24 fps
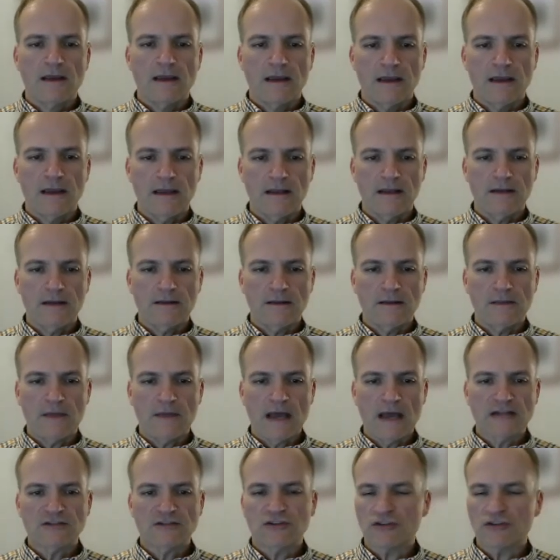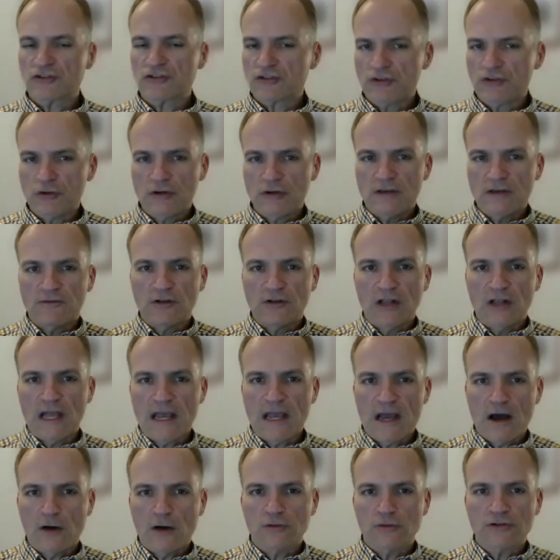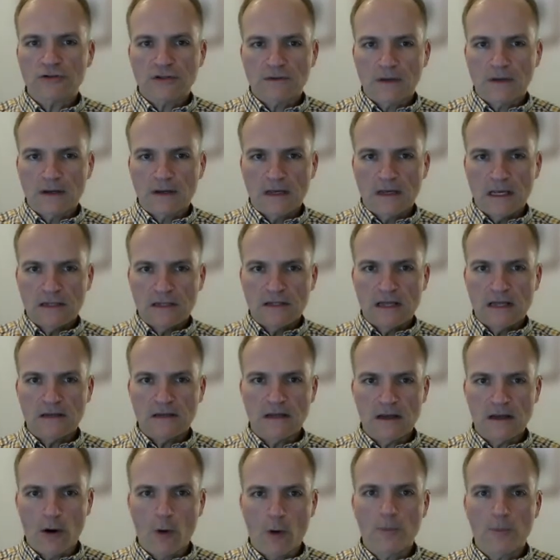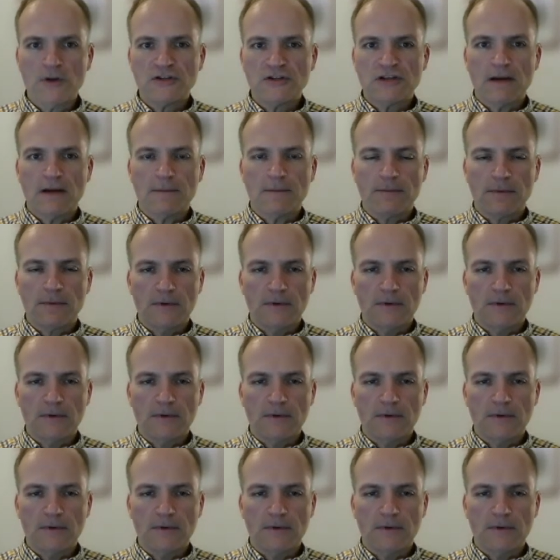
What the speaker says: And that's just, you give a layout, and that opens up